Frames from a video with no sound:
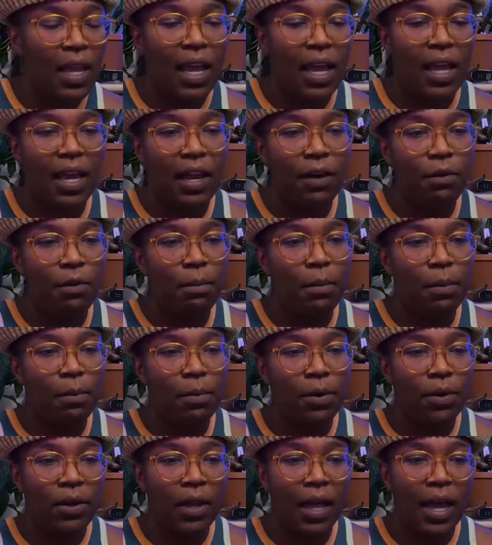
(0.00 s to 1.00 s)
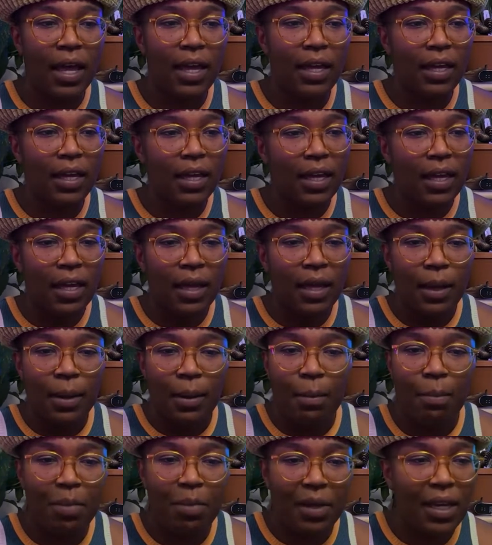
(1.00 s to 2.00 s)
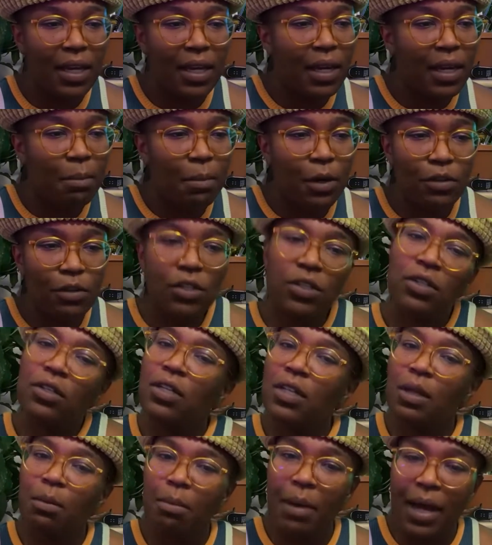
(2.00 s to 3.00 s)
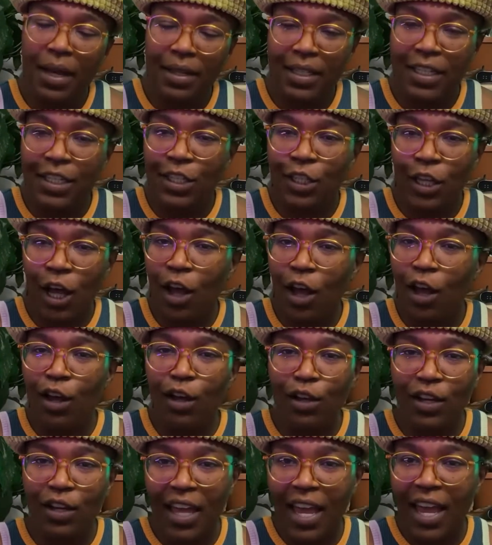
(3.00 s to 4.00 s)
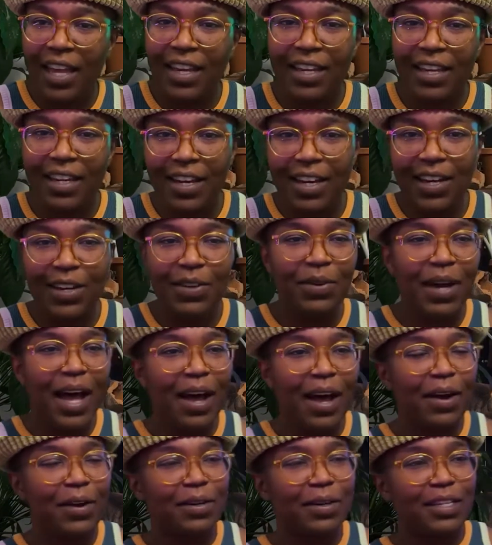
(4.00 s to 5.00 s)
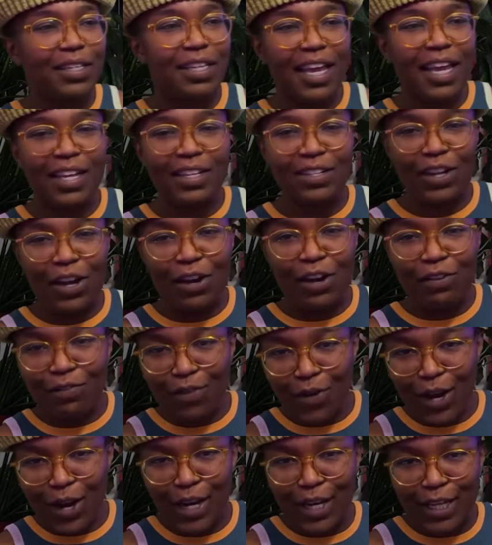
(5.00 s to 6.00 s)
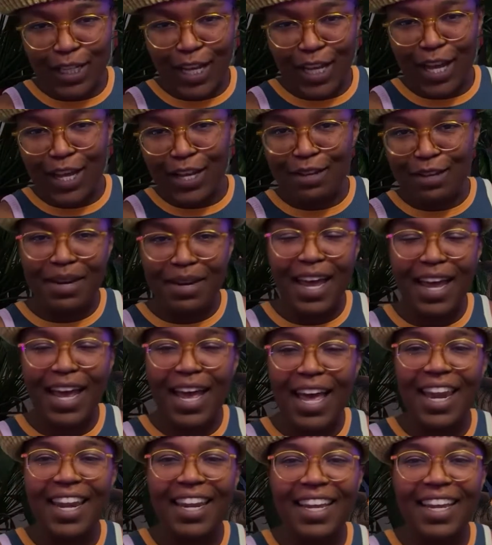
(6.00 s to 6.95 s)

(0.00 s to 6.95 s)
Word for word: and I remember like being emotional about this song at you know how old is Head Start four years old but I had a